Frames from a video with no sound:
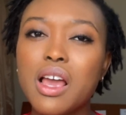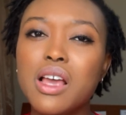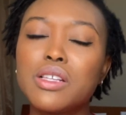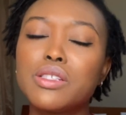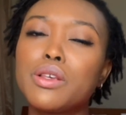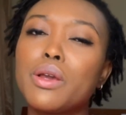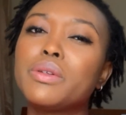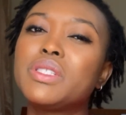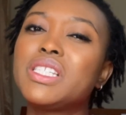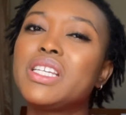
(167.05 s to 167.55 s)

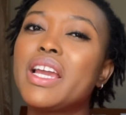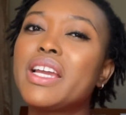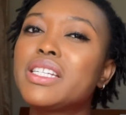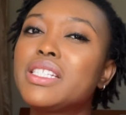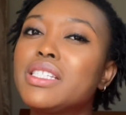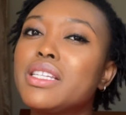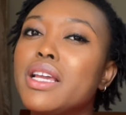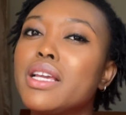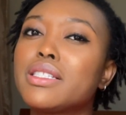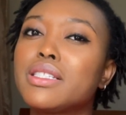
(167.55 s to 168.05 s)
So
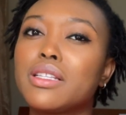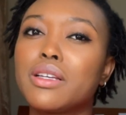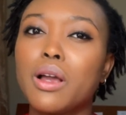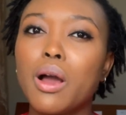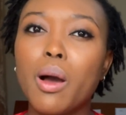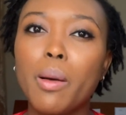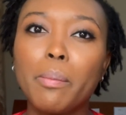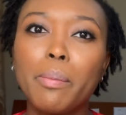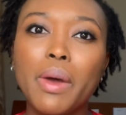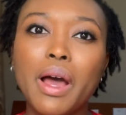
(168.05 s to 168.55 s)
THC is the
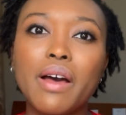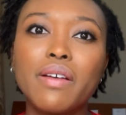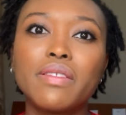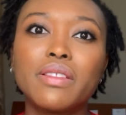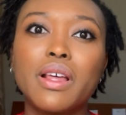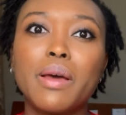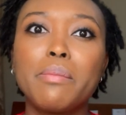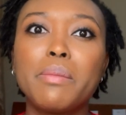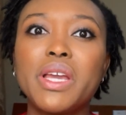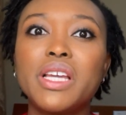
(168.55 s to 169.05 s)

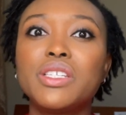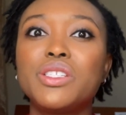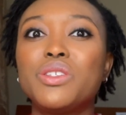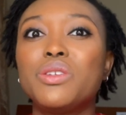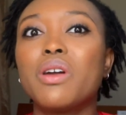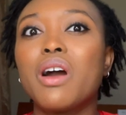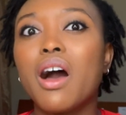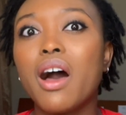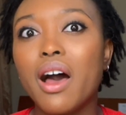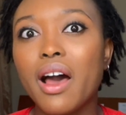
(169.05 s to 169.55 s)
compound that makes
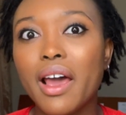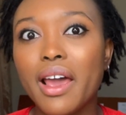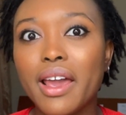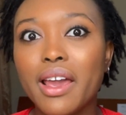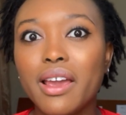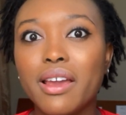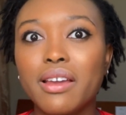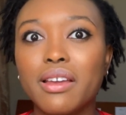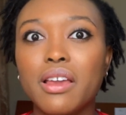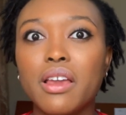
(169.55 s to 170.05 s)
you
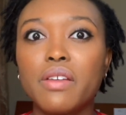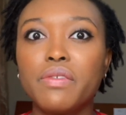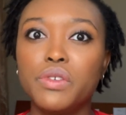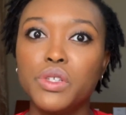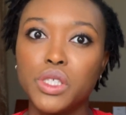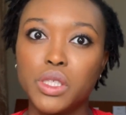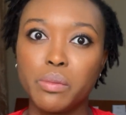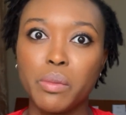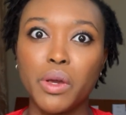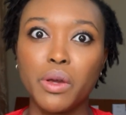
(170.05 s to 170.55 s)
high if you
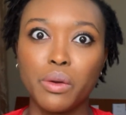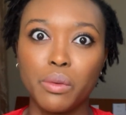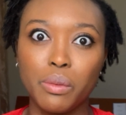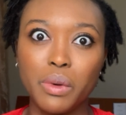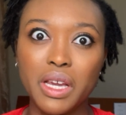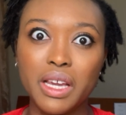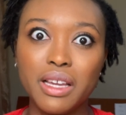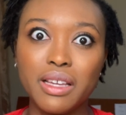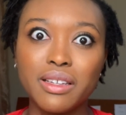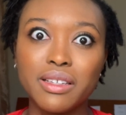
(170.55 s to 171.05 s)
smoke
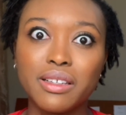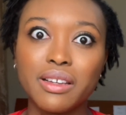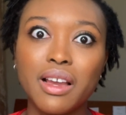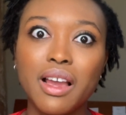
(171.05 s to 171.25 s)
weed,